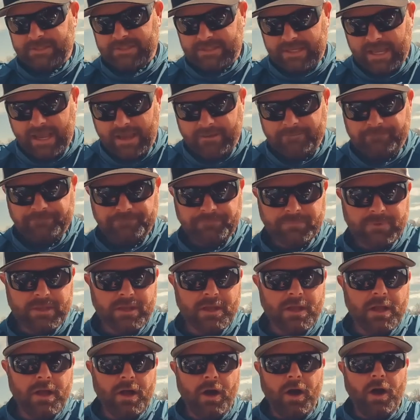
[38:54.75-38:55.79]
Okay.
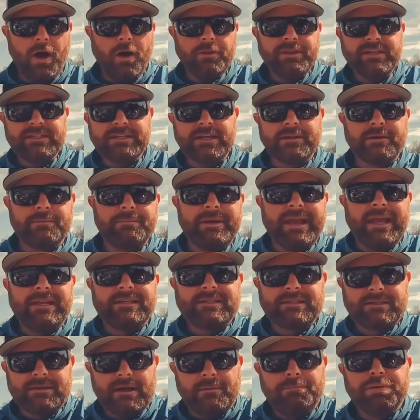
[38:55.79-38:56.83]
All these other
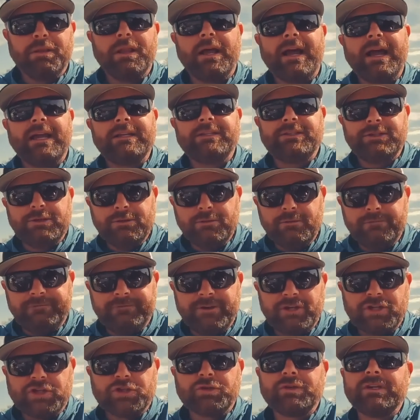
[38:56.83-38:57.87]
baits apply to
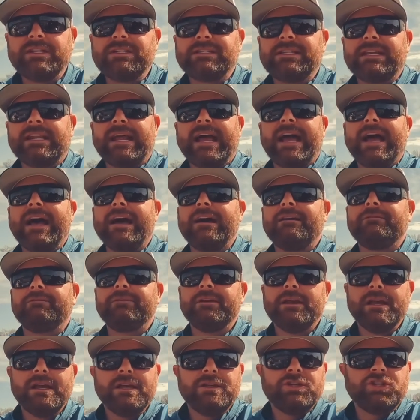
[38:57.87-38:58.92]
fisheries that have
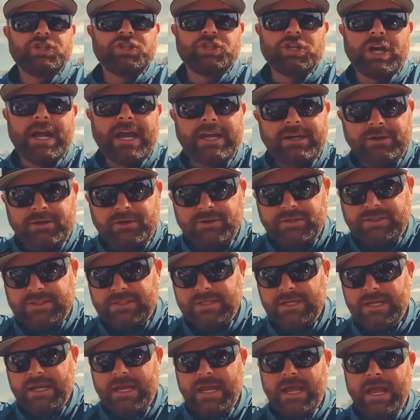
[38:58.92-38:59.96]

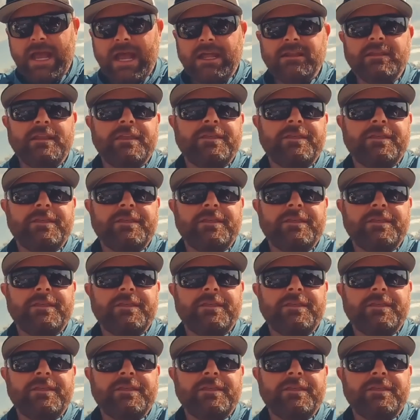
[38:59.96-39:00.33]
shiners and